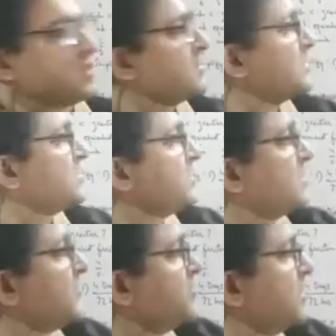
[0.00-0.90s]
3 3 3
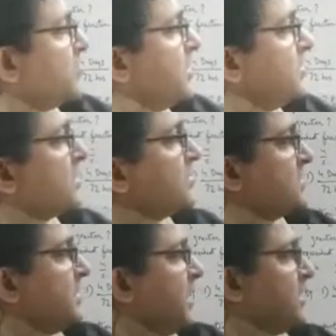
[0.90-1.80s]
4 the 12, 3 3 the 9.